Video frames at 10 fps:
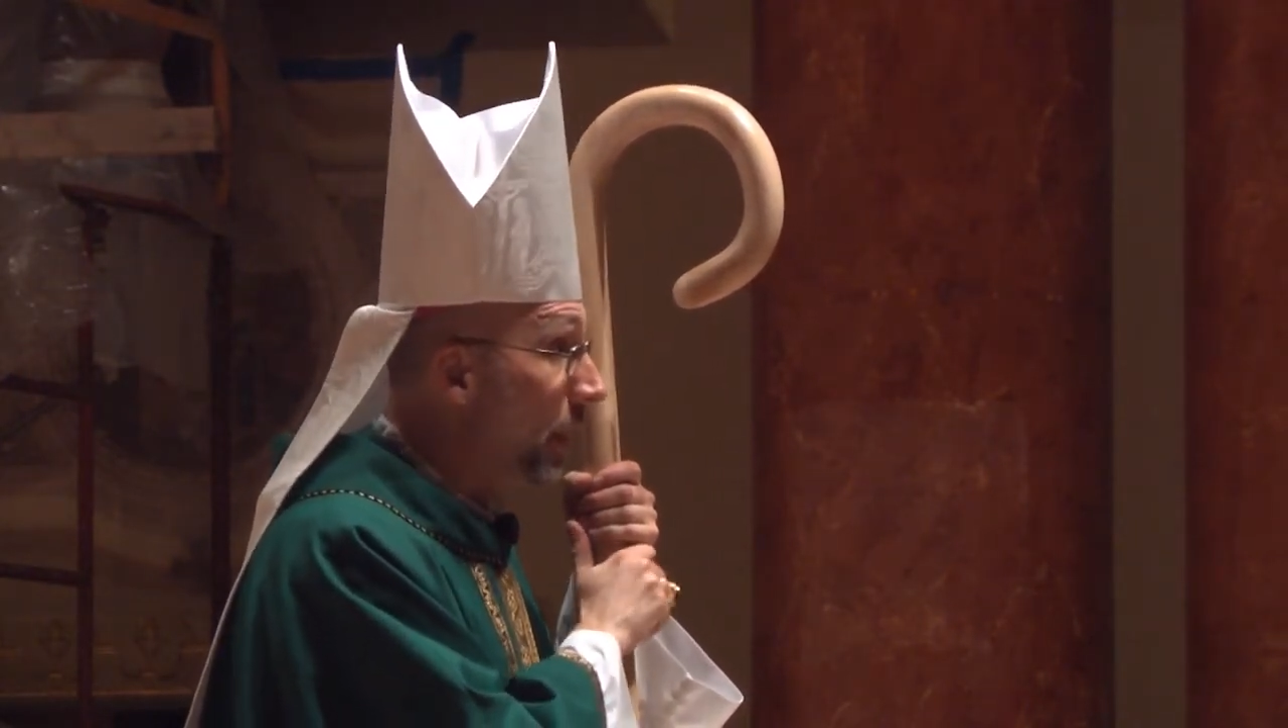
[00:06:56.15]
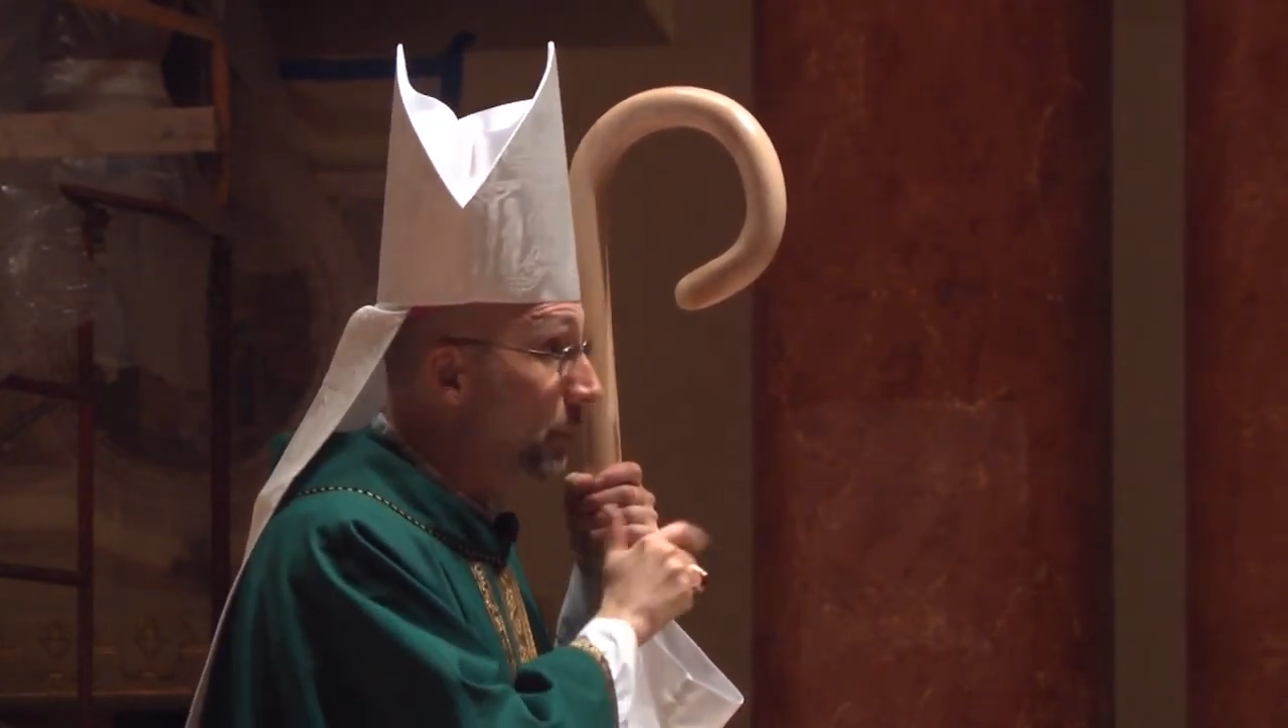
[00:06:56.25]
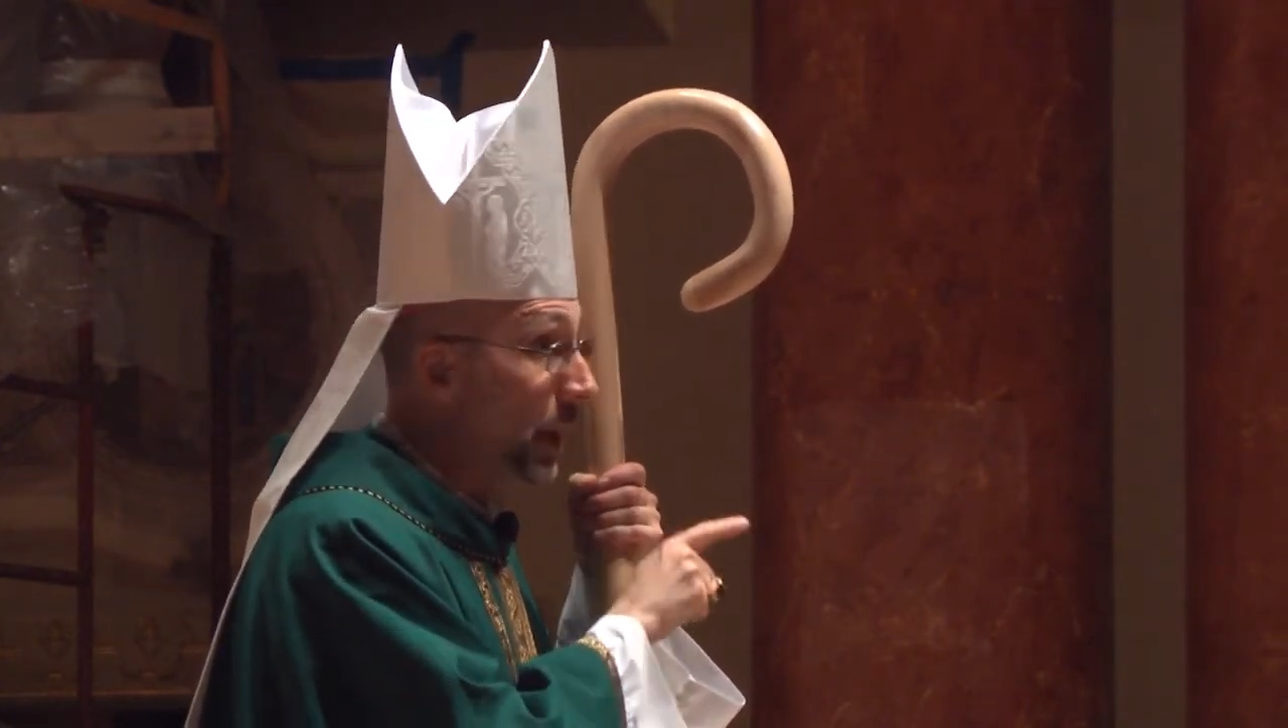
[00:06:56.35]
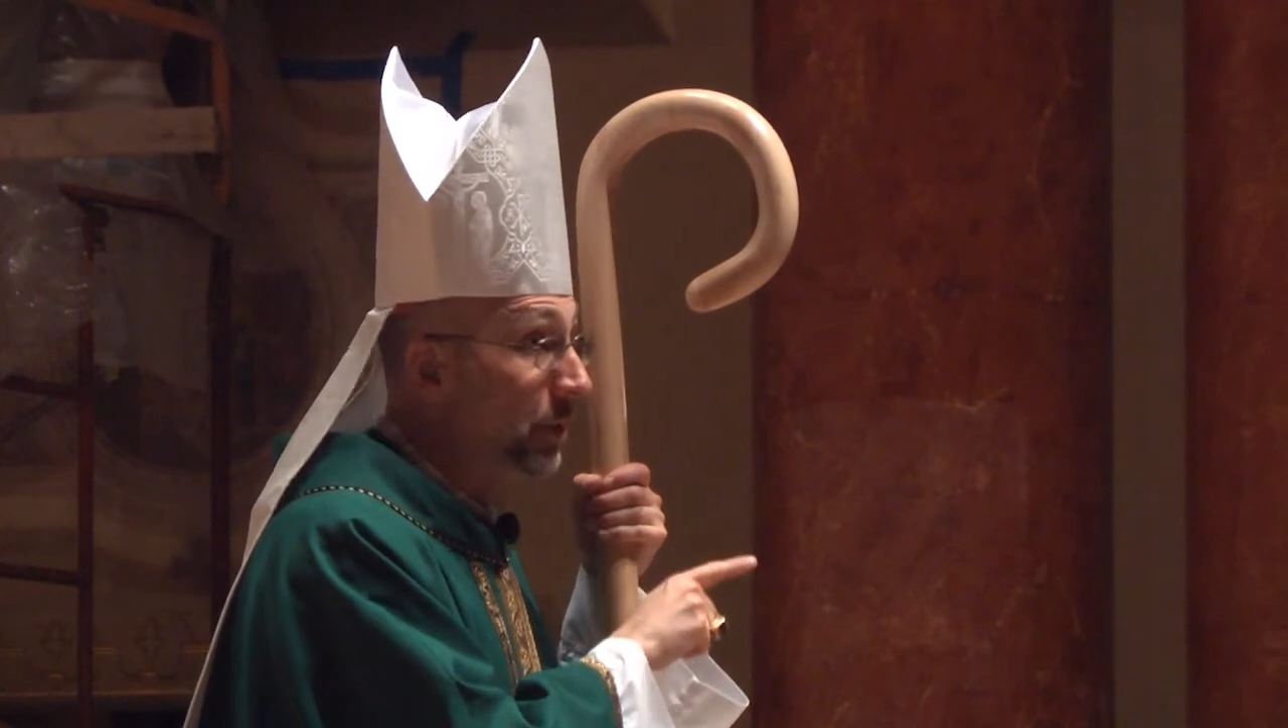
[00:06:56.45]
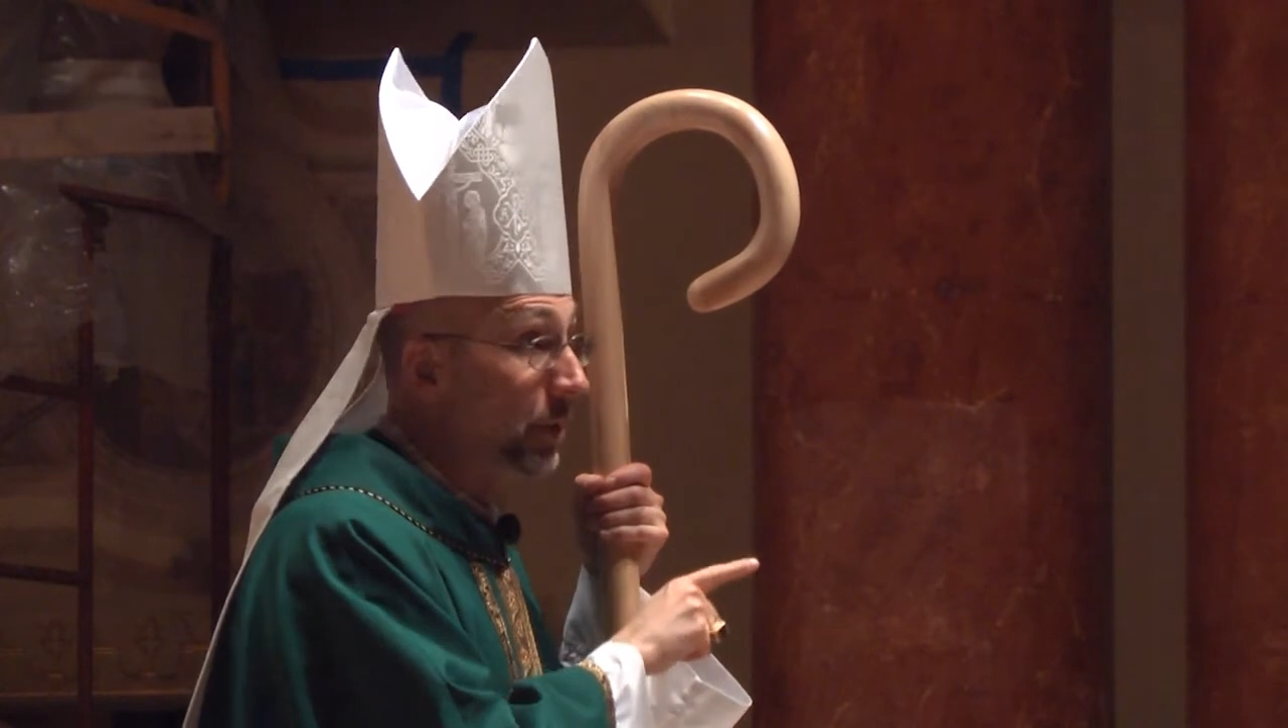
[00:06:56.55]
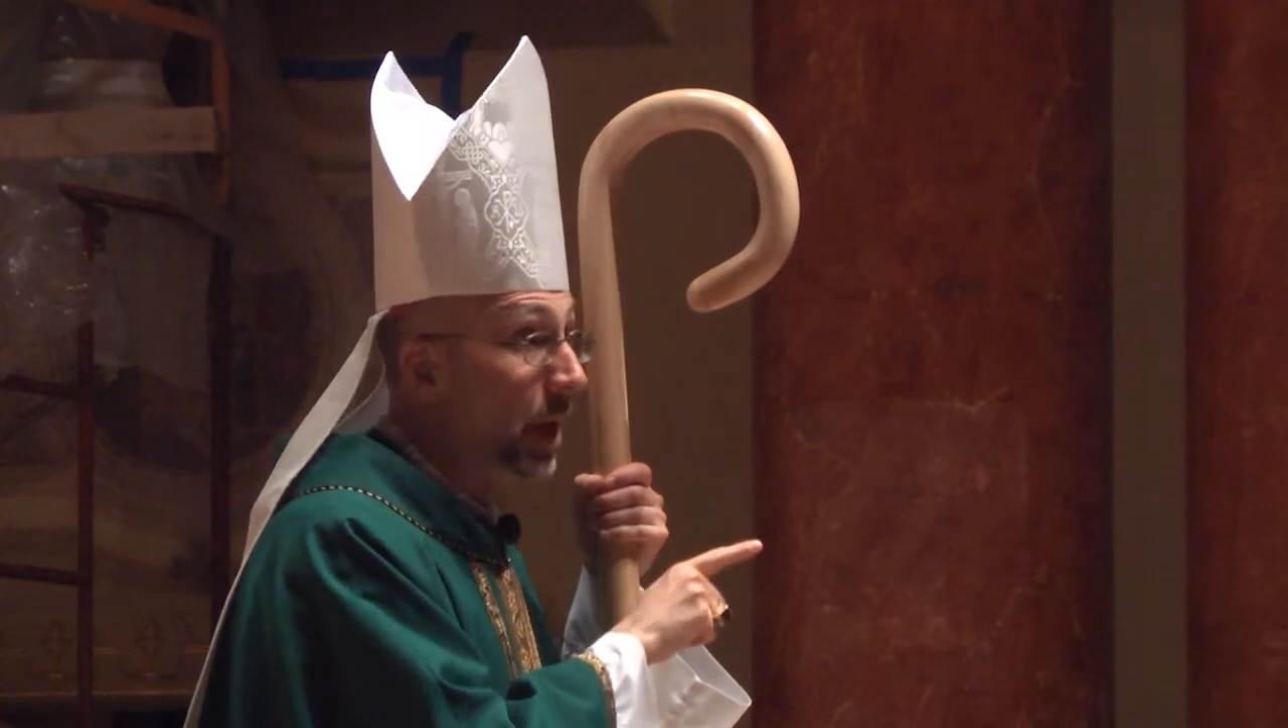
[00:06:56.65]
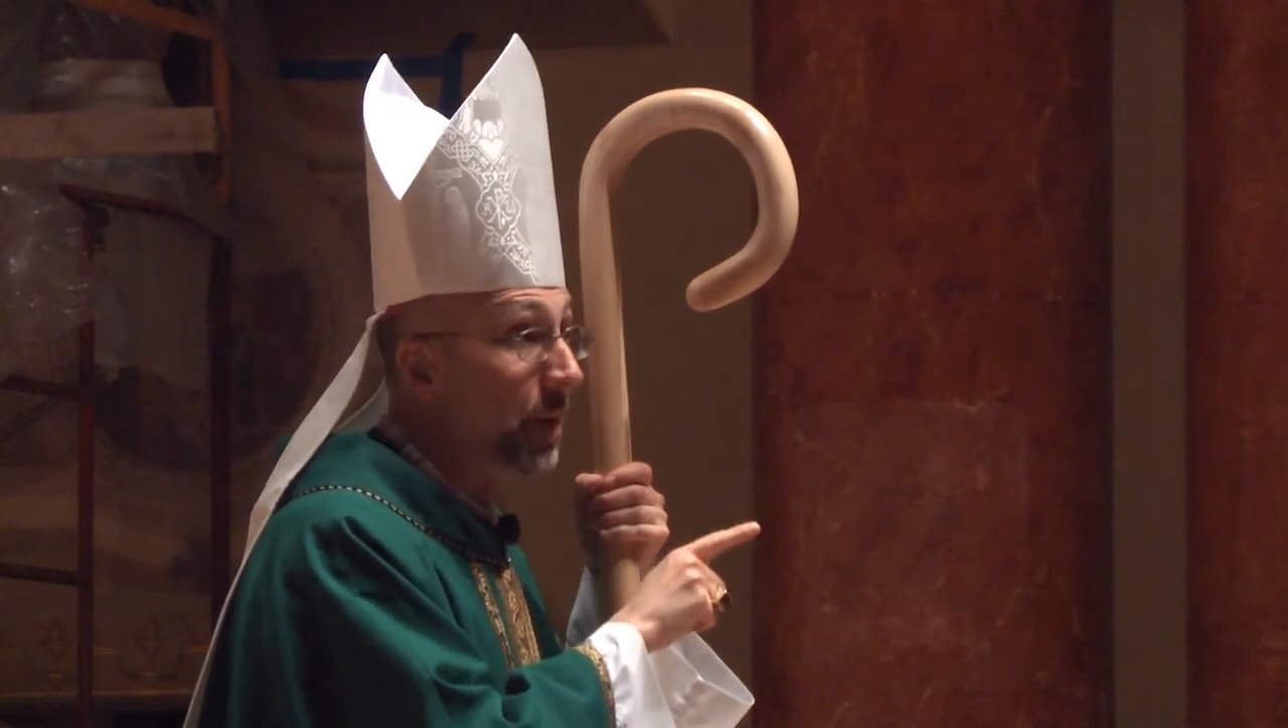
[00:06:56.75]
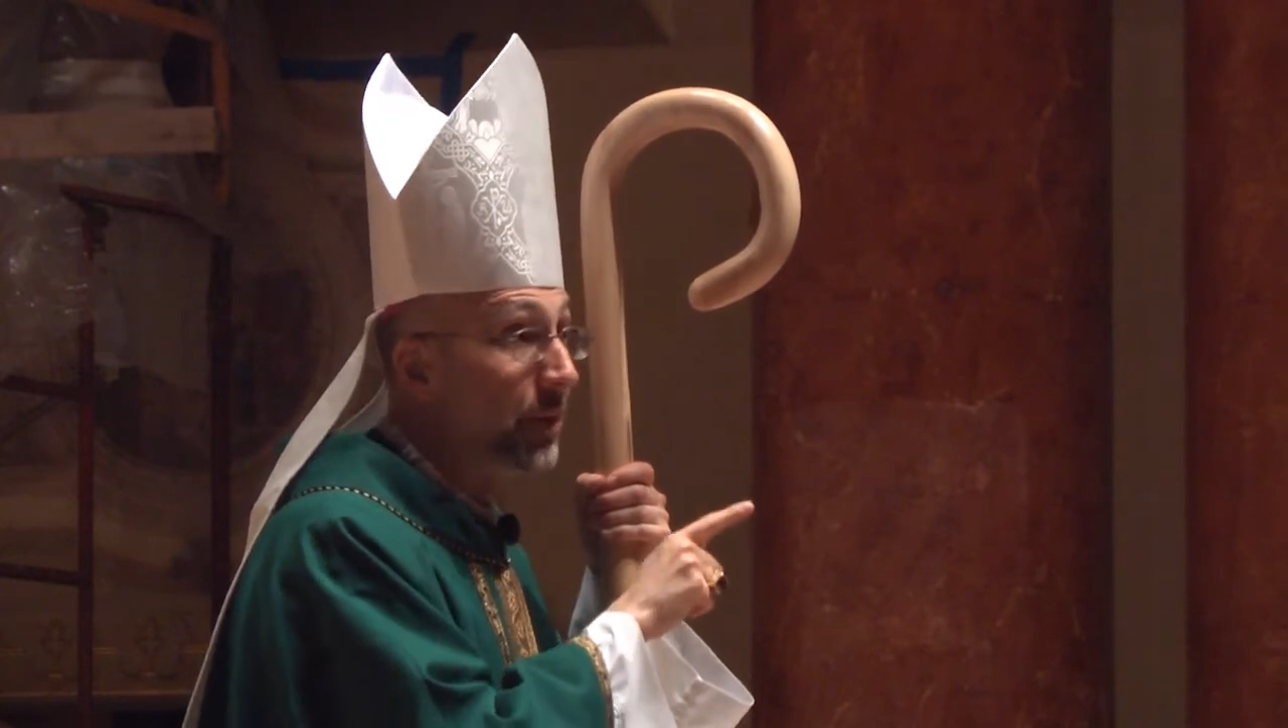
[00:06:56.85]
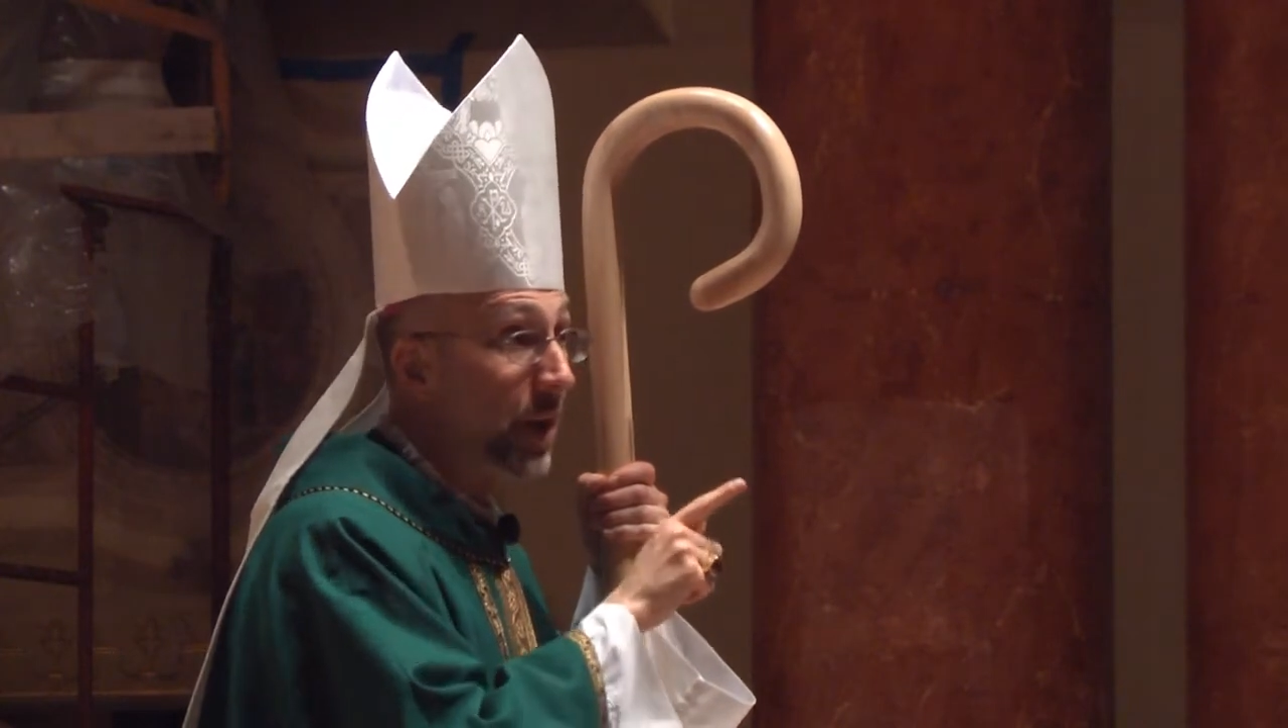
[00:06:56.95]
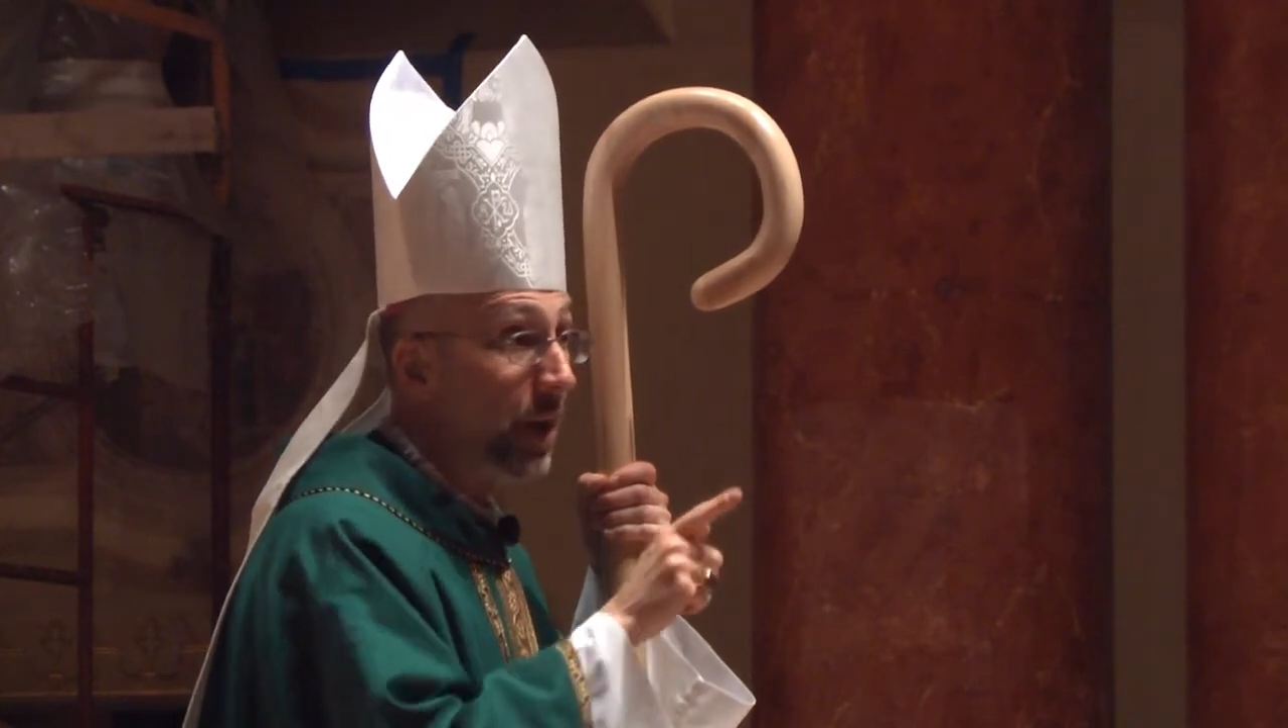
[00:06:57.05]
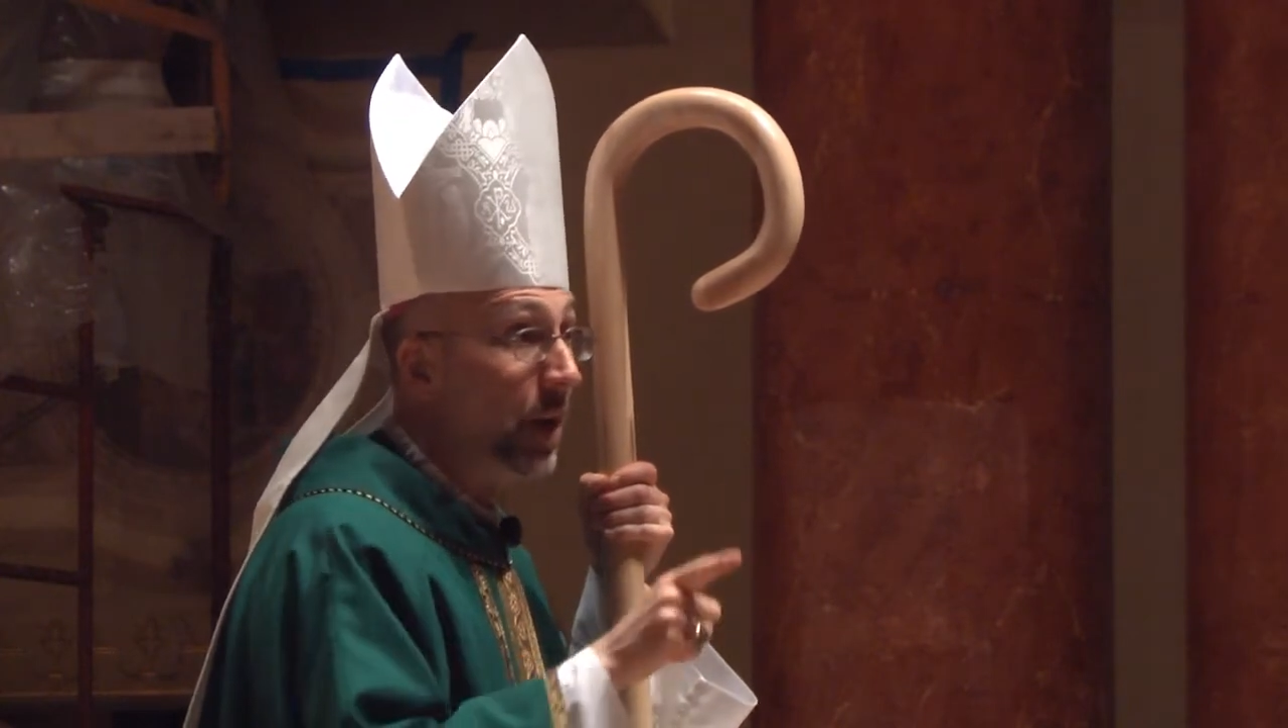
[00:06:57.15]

by the love that a